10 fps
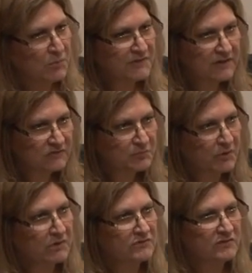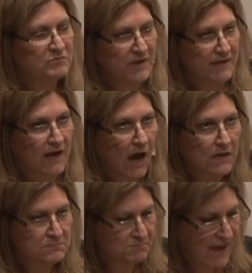but the experience of being
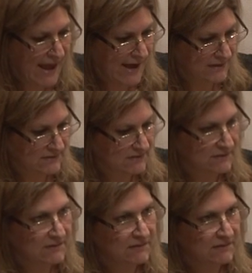unmanned,